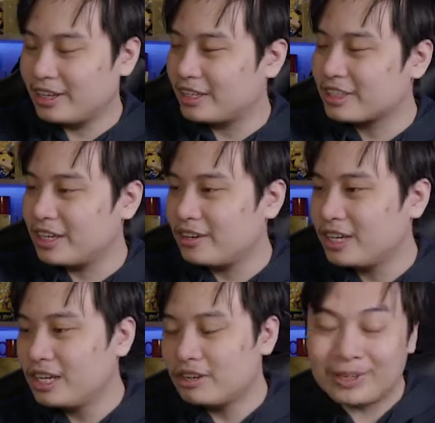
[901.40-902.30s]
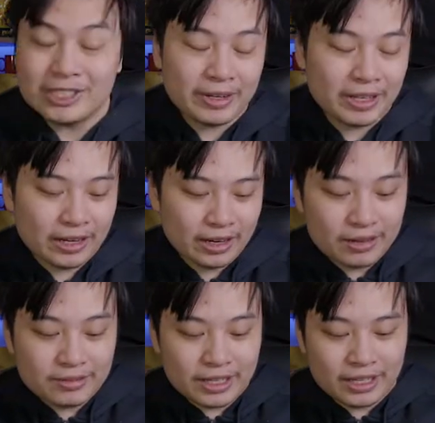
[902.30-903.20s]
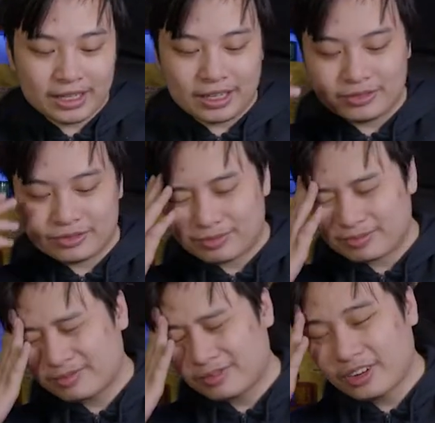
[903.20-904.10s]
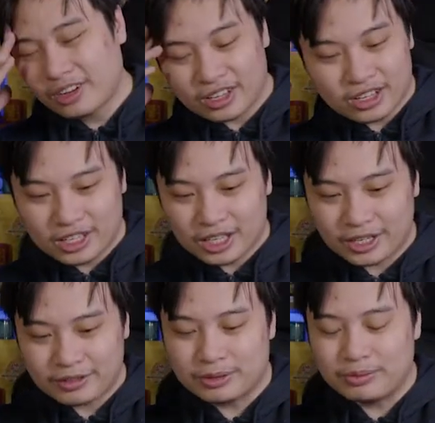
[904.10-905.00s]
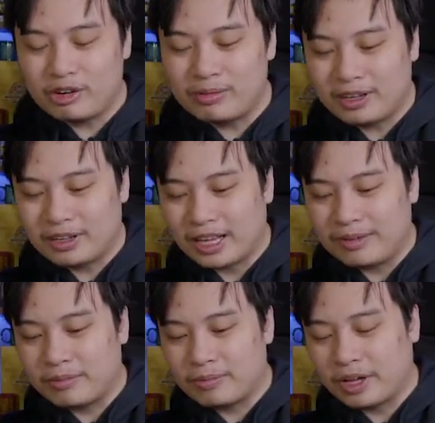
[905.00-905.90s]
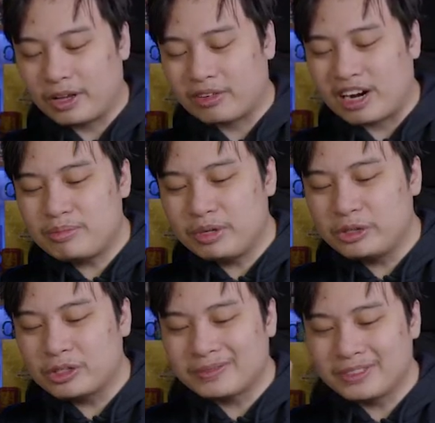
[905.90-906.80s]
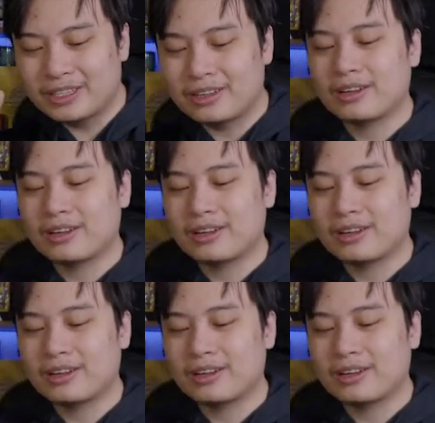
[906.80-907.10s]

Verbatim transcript: Let's go. Reminds me a lot of the, I think it was a mobile game, Grand Blue or something.